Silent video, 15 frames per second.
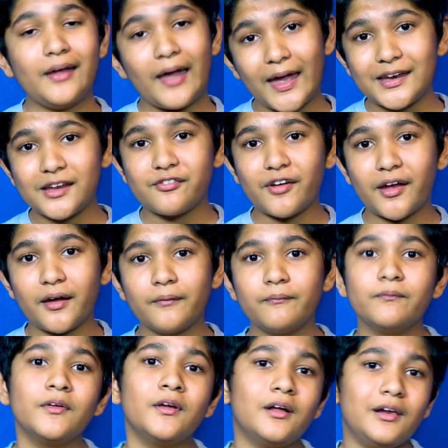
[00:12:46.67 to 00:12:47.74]
Anyway,
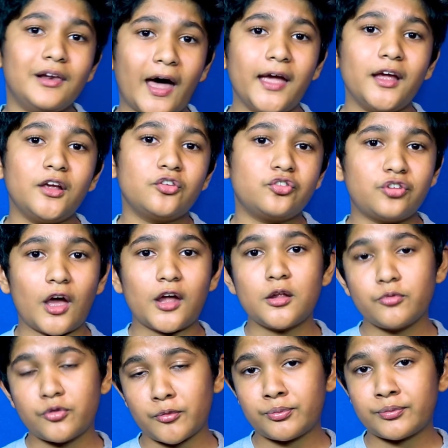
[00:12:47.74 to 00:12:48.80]
like, share
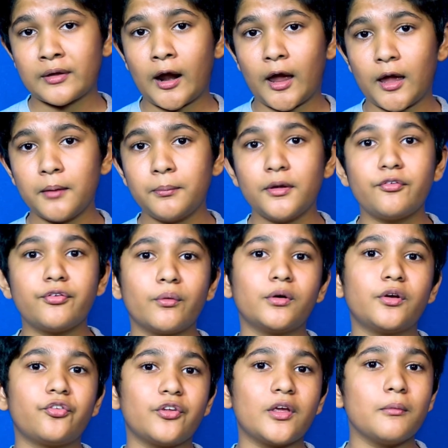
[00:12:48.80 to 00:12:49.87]
and subscribe if you want
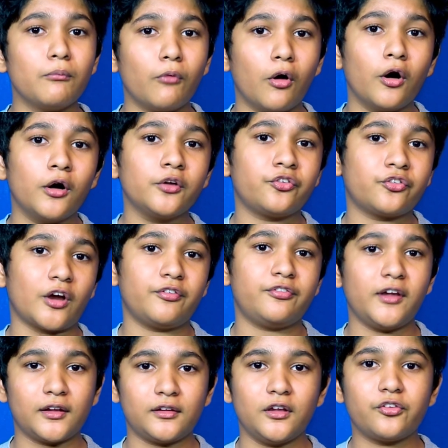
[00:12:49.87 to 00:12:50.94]
to see more stuff
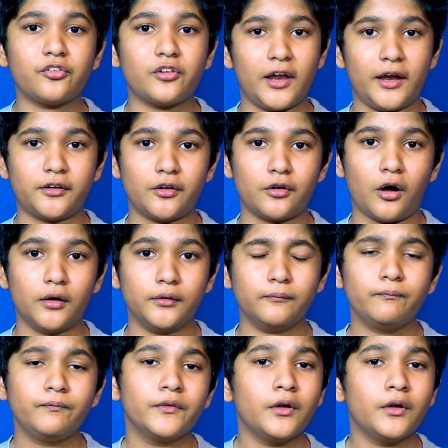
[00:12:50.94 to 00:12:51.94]
like this later on.